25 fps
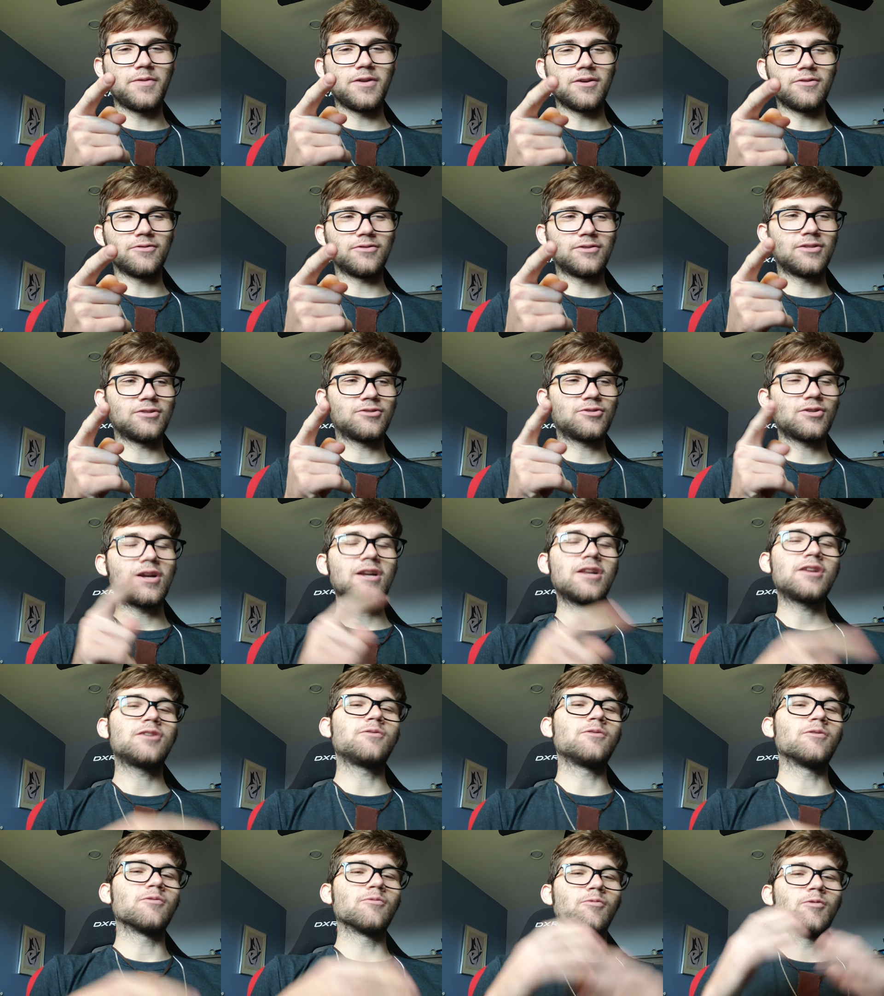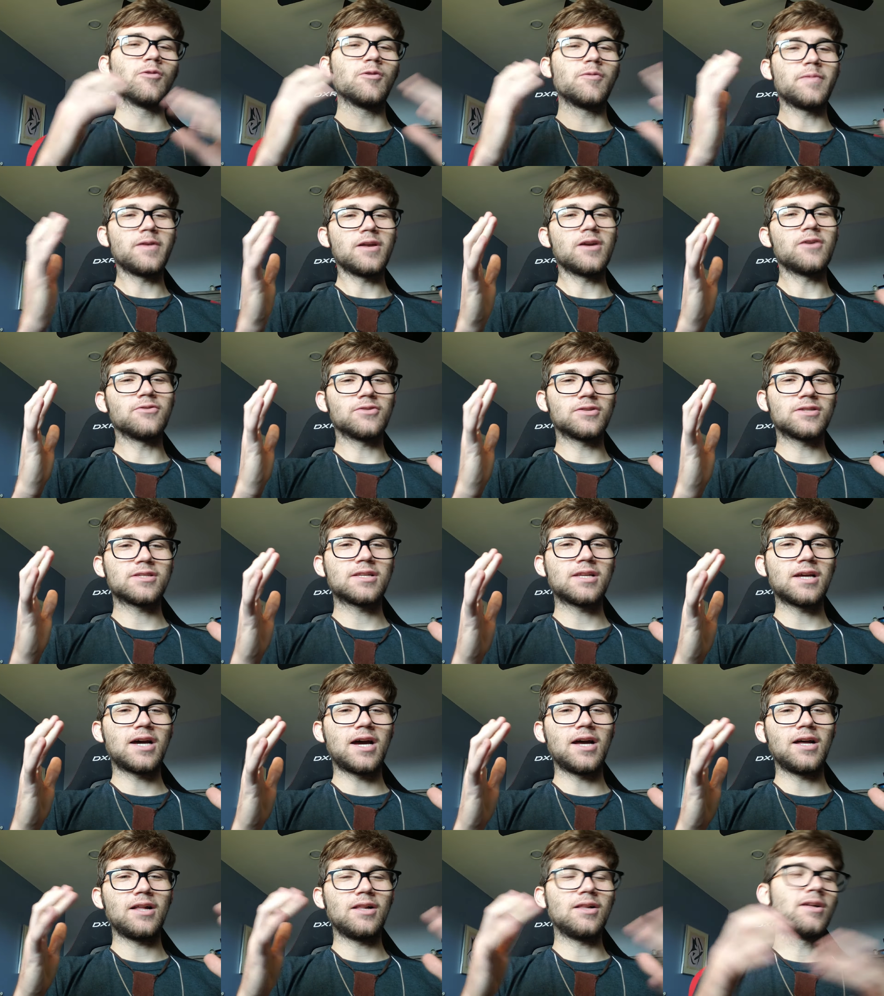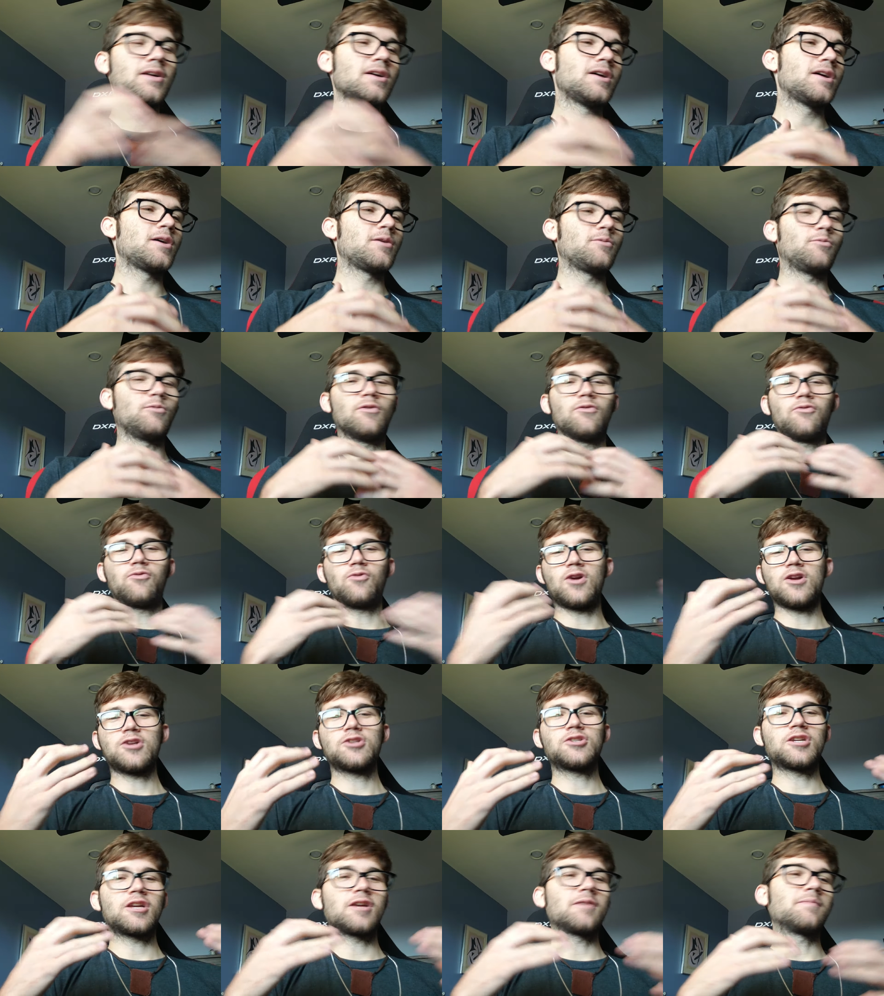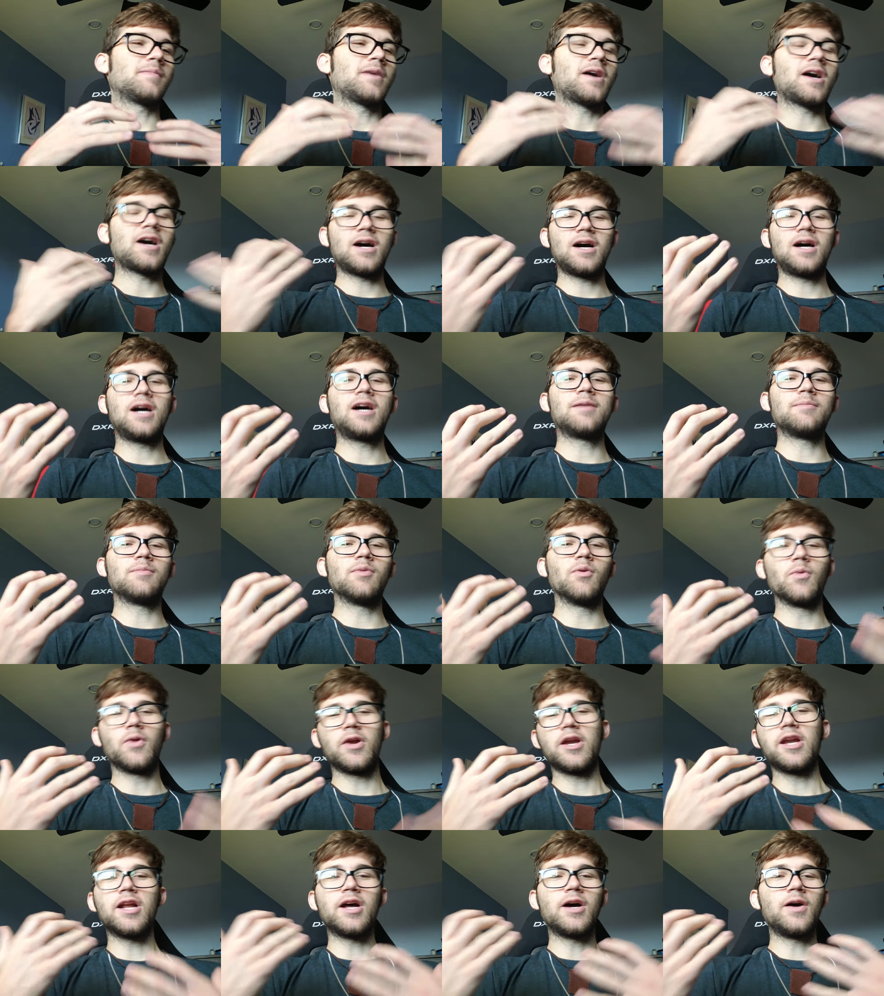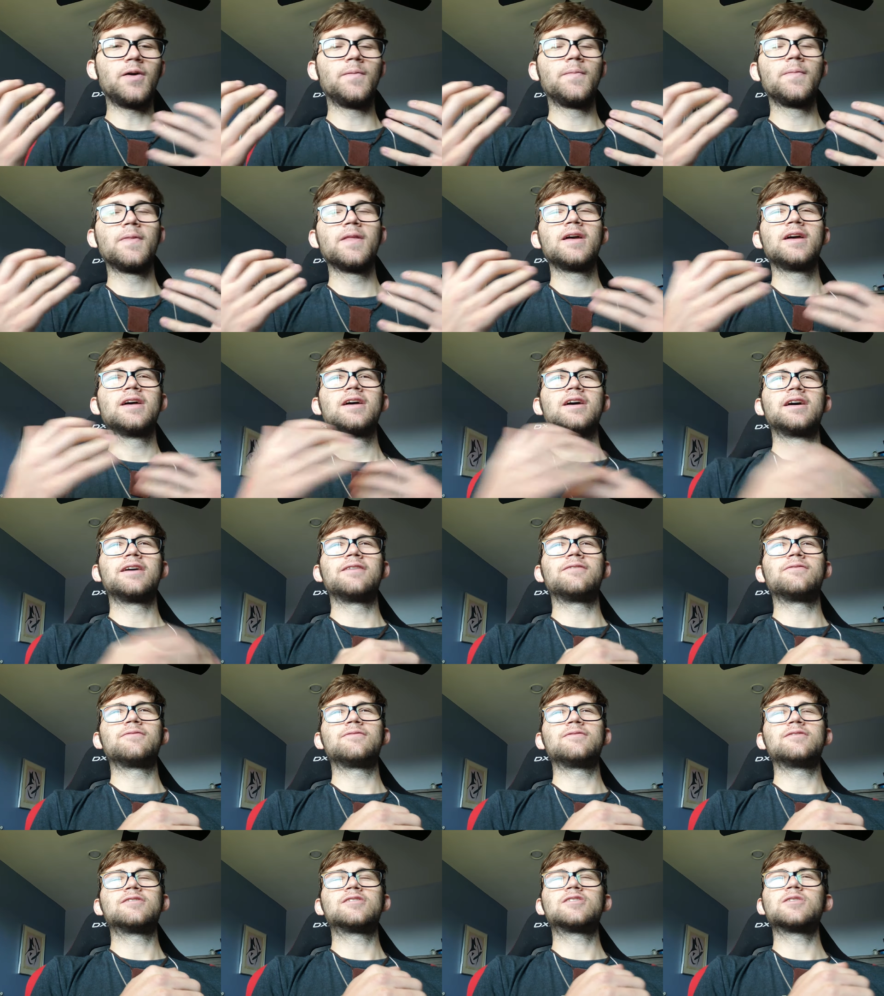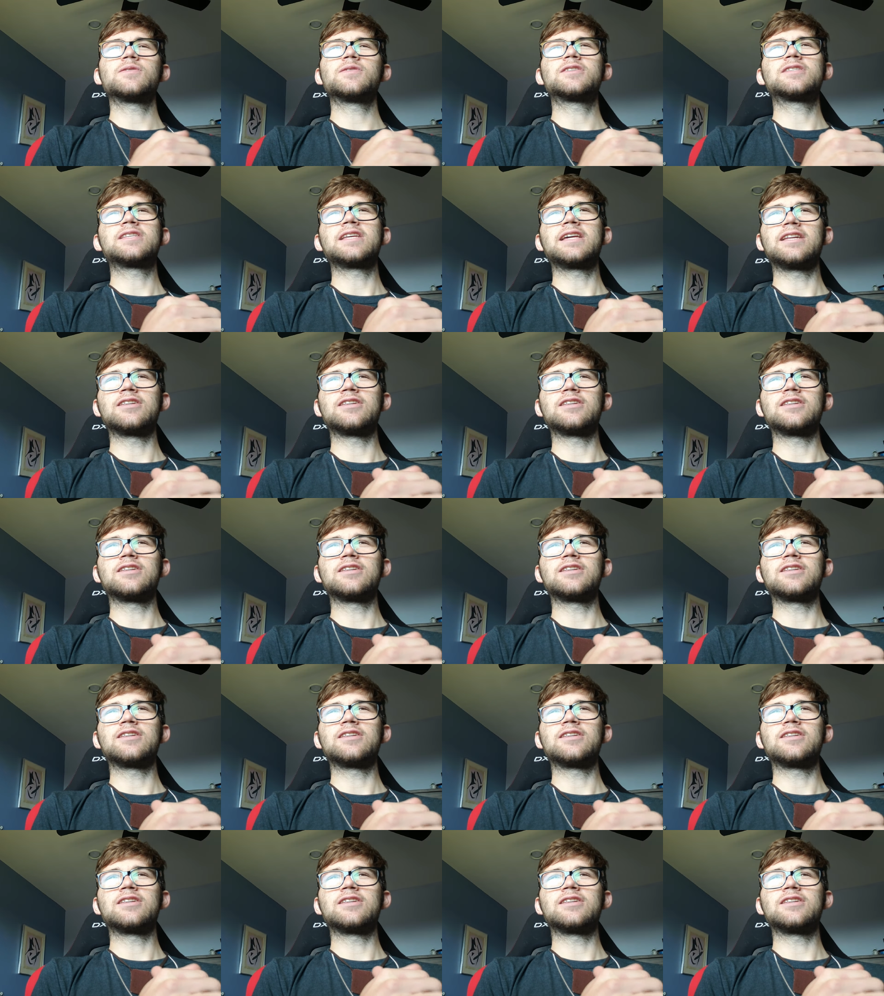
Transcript: They're trying to do a Rubio's style refreshing Baja burrito. So it's